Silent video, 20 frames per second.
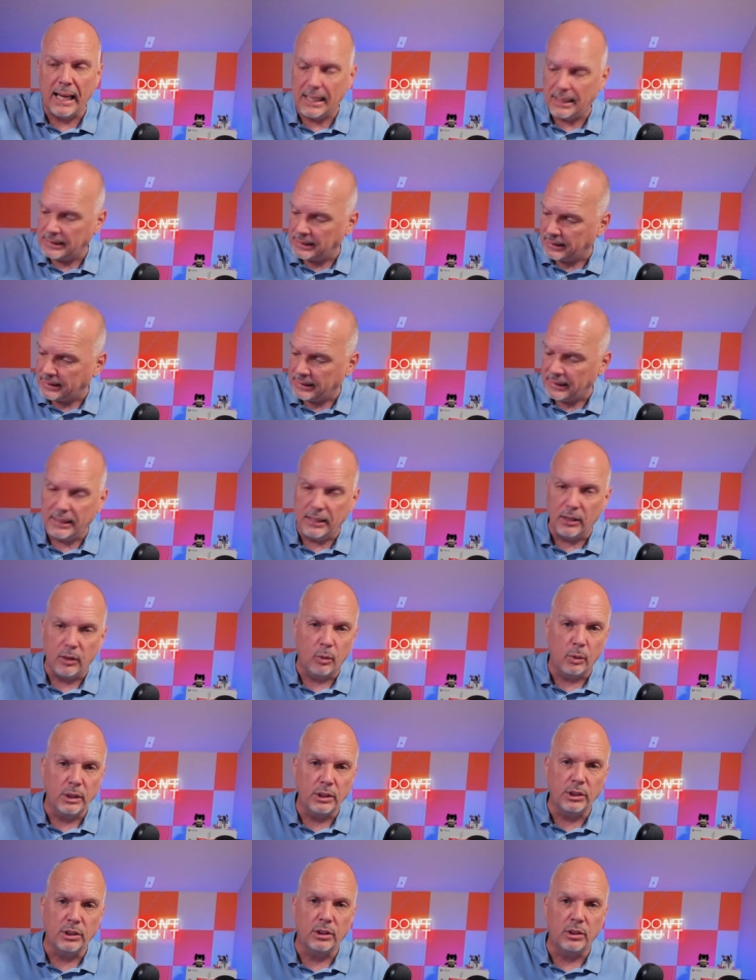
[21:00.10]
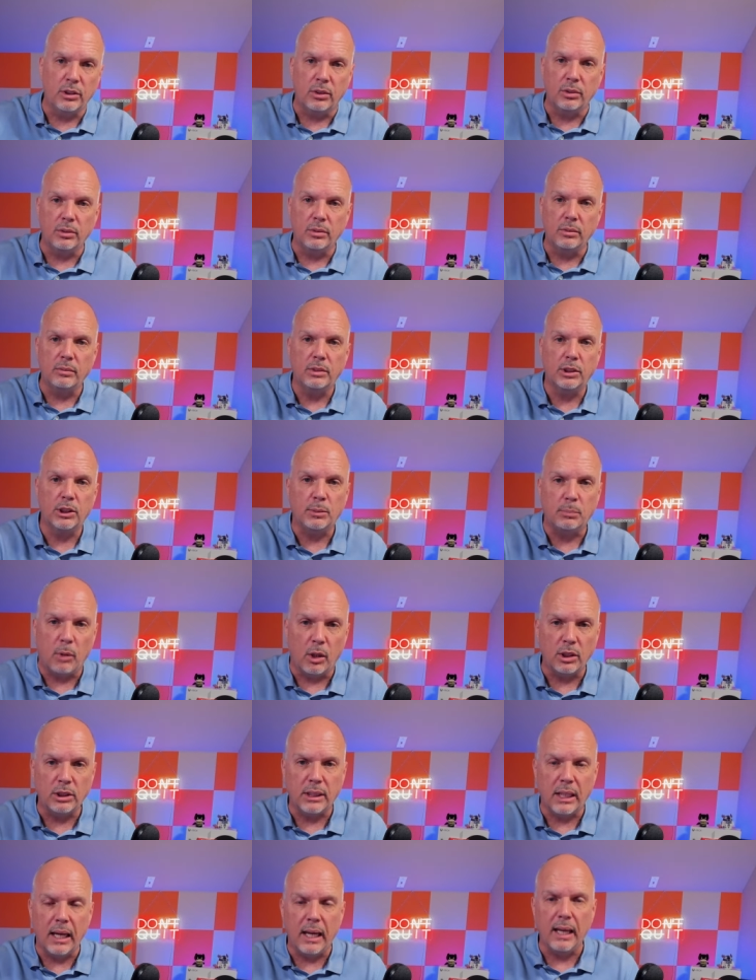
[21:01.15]
as the original
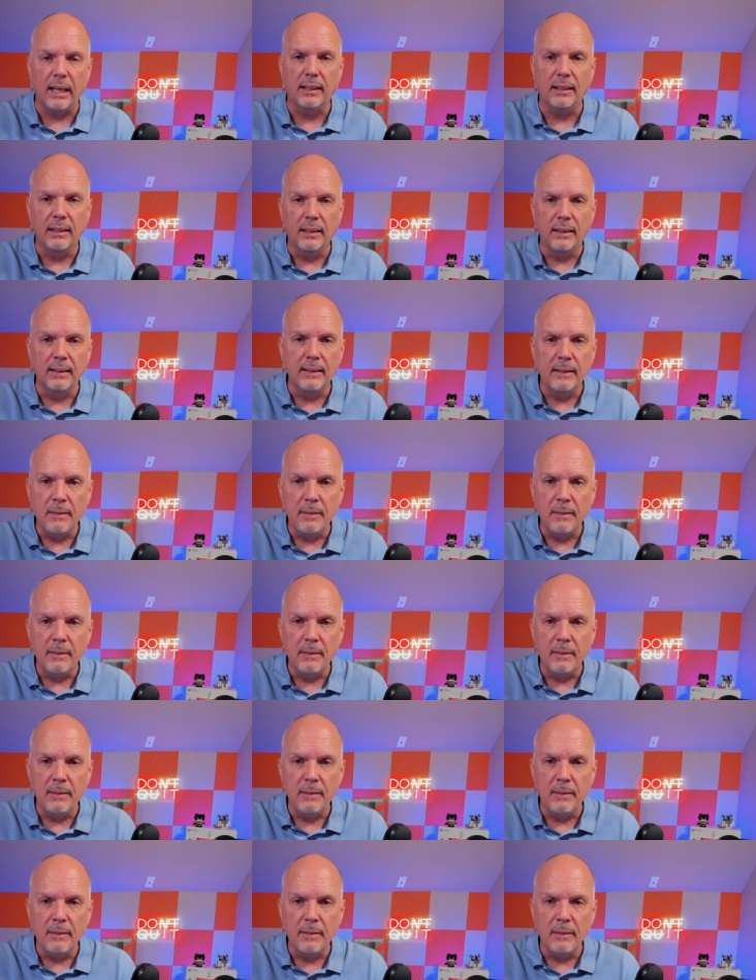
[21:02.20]
smart tag.